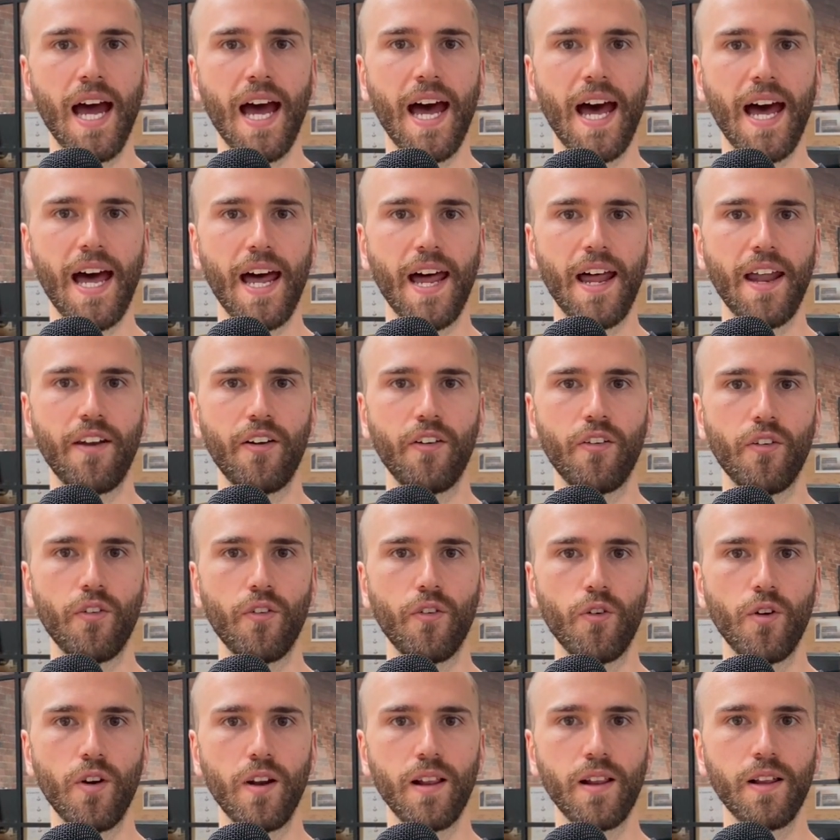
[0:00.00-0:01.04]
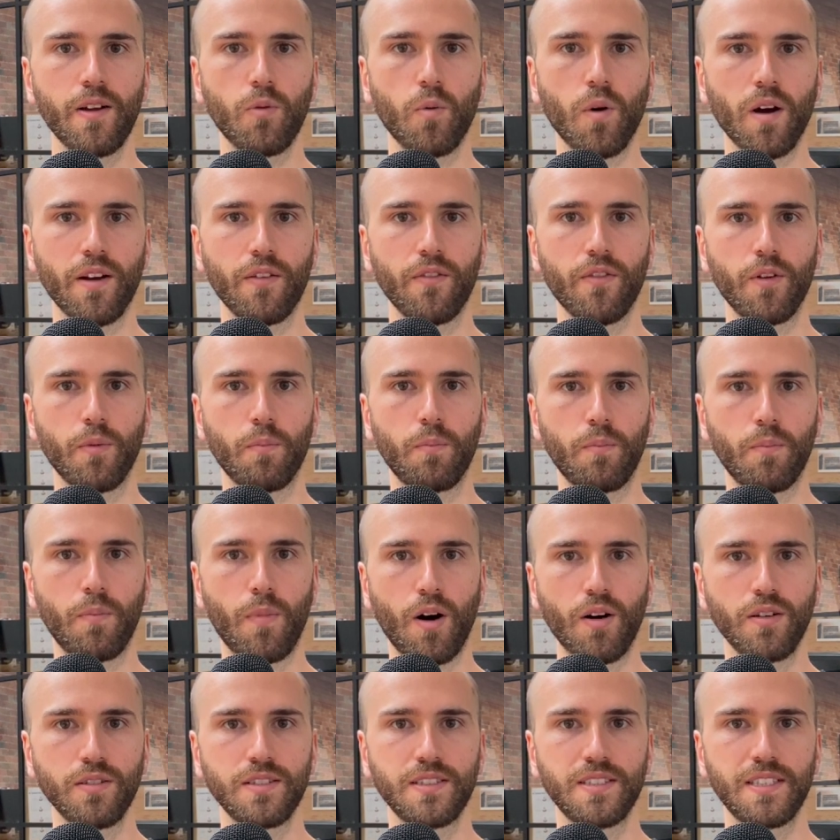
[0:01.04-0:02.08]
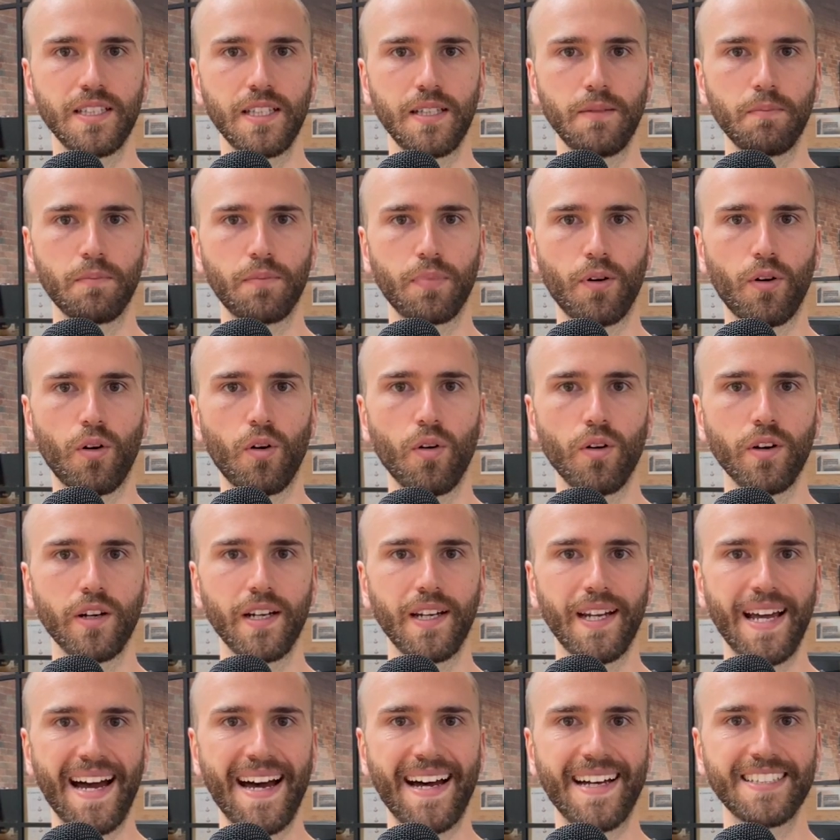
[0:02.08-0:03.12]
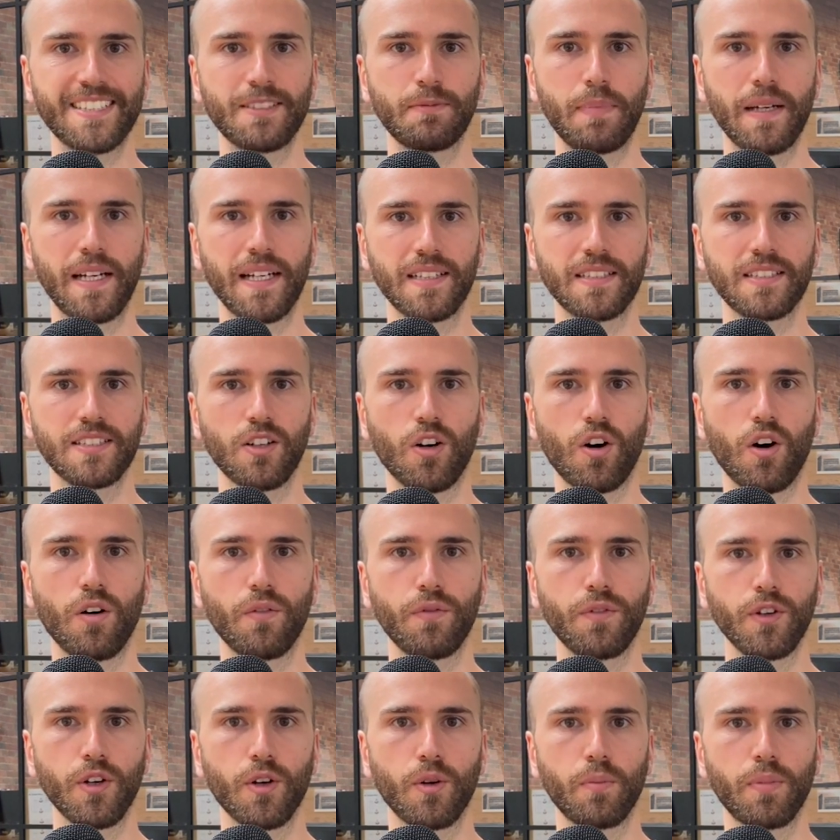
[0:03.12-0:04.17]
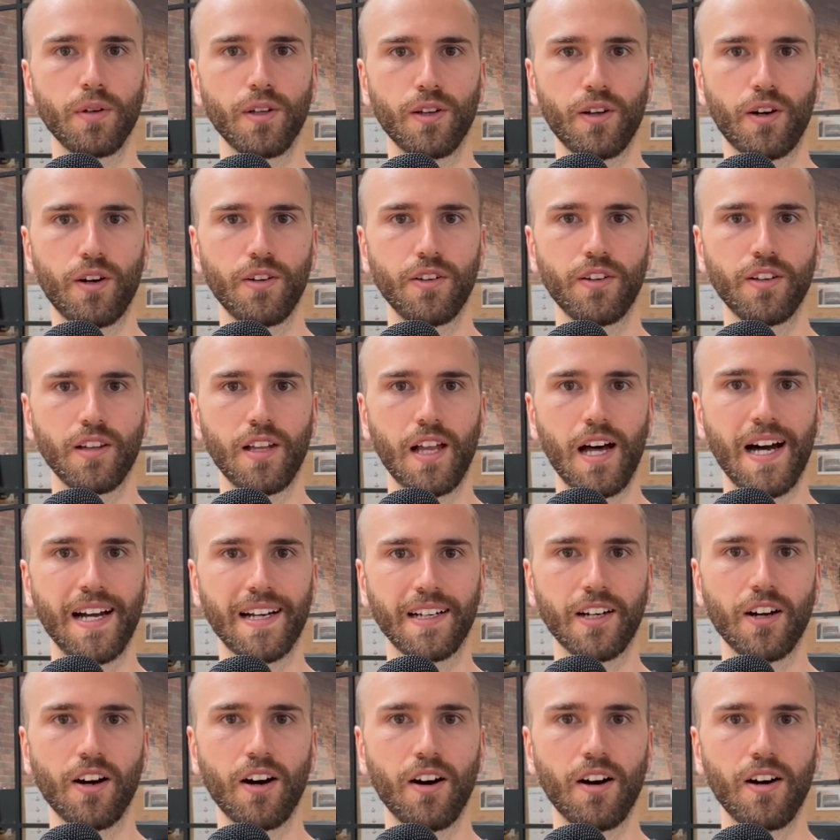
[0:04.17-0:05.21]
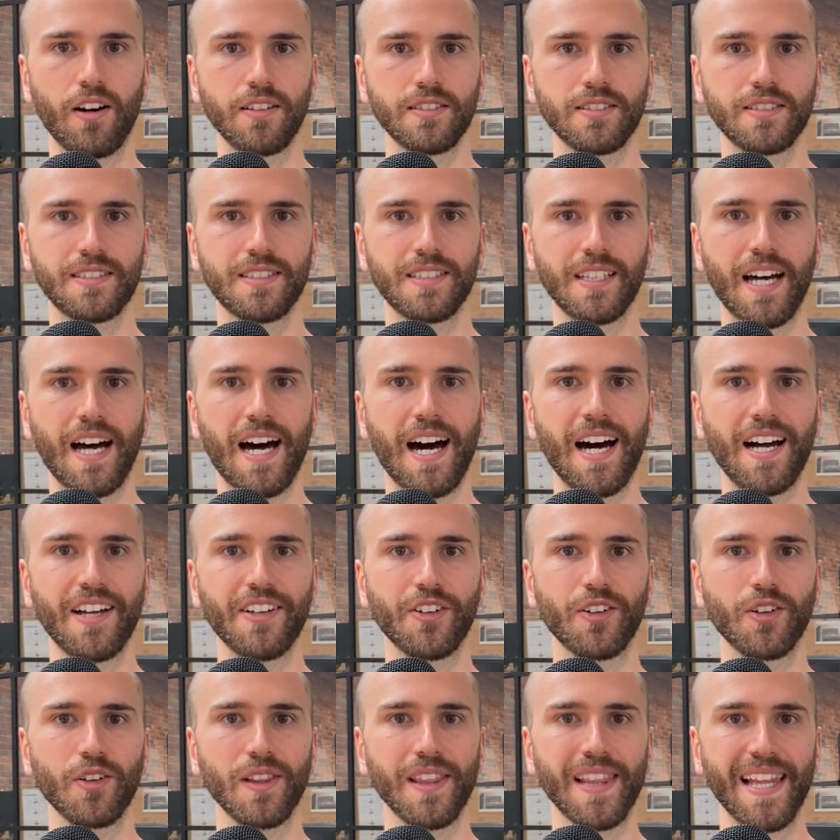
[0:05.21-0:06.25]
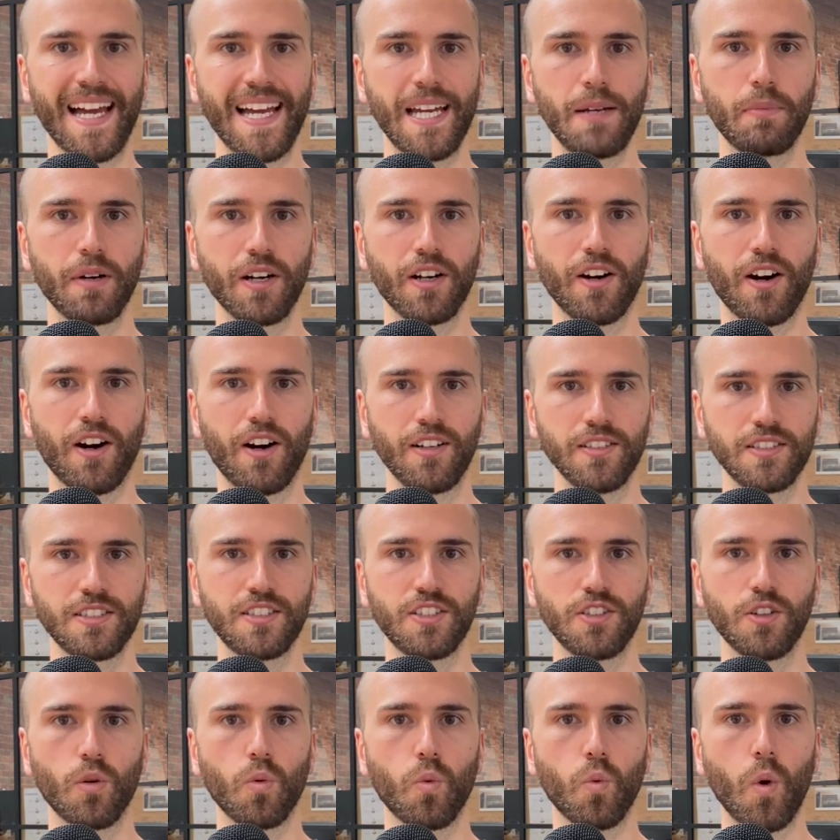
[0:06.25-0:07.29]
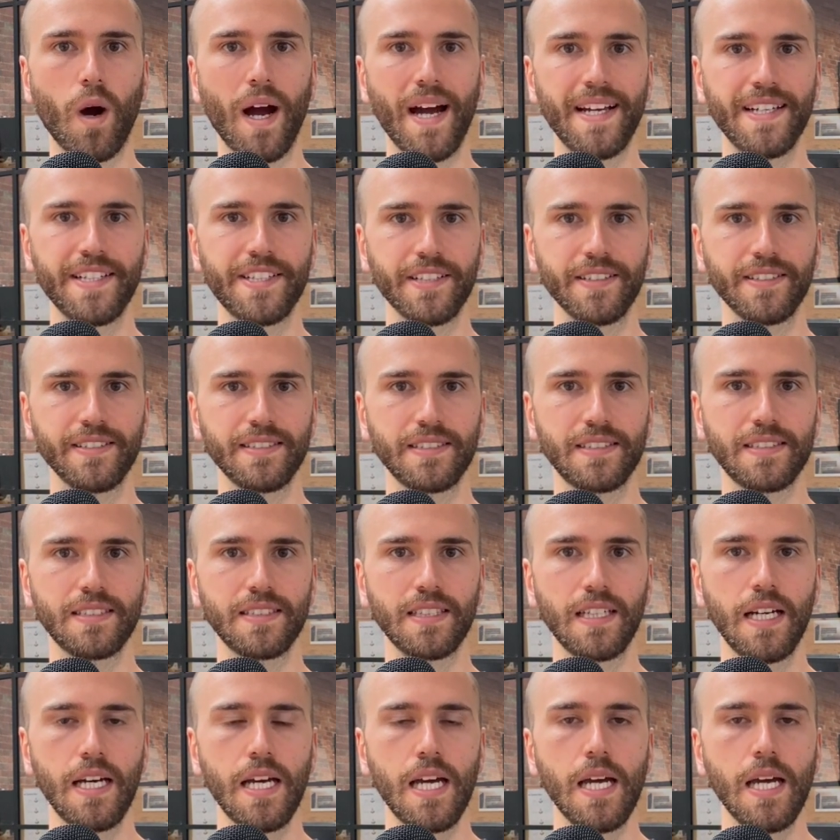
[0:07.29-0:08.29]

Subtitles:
And really, one of the most important aspects of your below the line costs are your labor costs, your wages,